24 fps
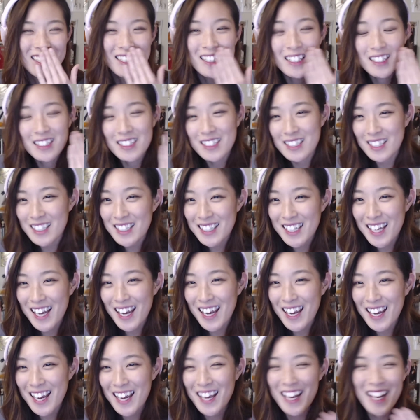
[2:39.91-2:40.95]

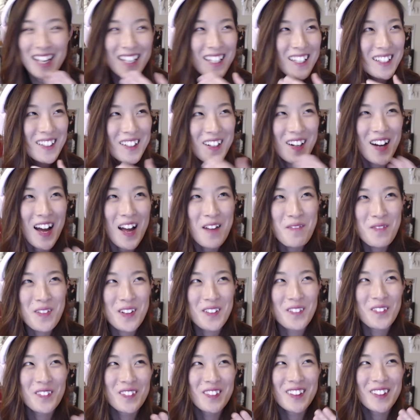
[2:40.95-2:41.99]
DK, you know, I've been
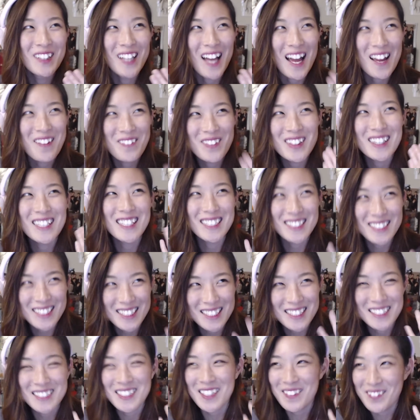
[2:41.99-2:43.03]
listening to
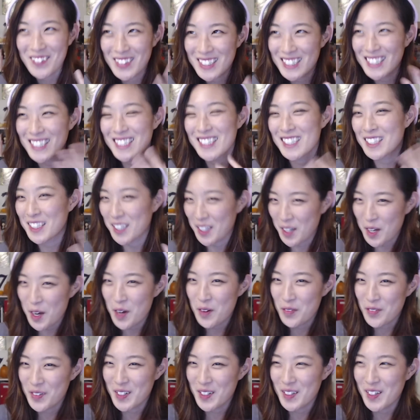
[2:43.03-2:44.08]
17 the
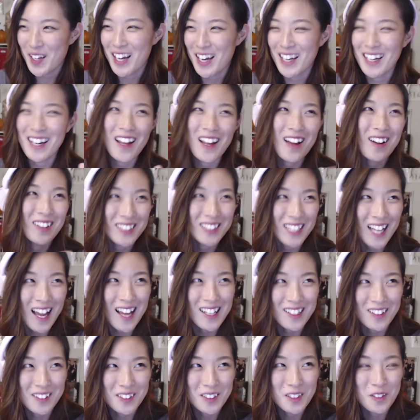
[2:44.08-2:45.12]
cover a lot. I
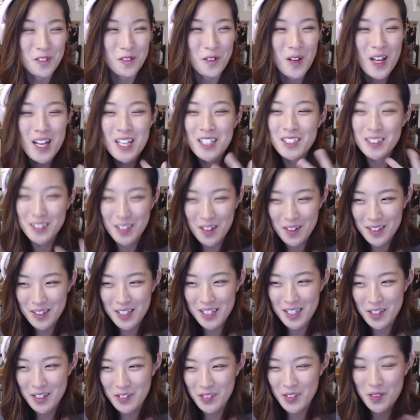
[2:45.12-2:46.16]
also saw the
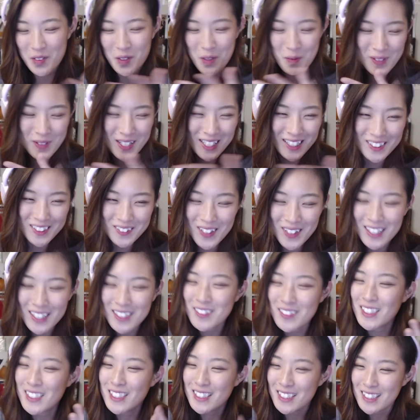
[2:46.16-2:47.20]
interview with Pink Sweat, so
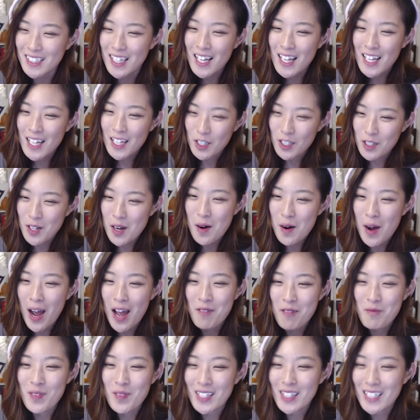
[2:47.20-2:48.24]
just know
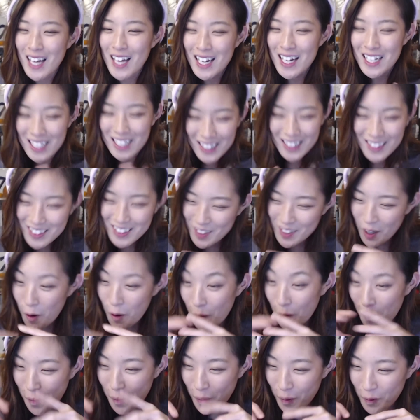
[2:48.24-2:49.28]
I've been kind of in this
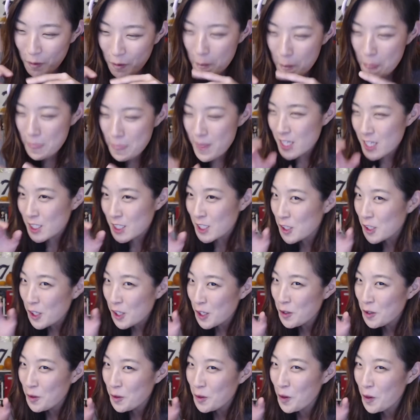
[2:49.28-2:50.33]
hole, this
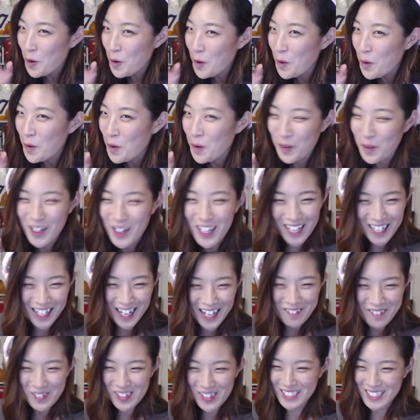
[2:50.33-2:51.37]
little hole, and
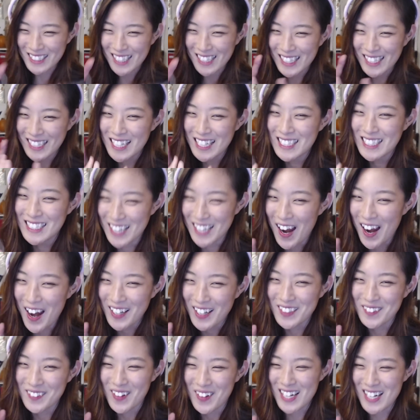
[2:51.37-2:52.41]
I'm just like dying
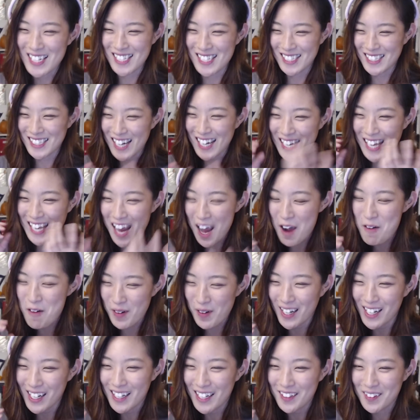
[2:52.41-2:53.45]
to watch this, and I can't wait
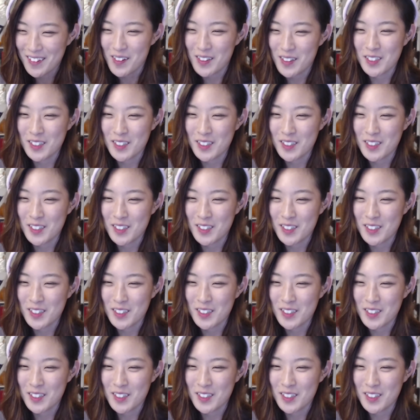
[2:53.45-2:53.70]
any longer.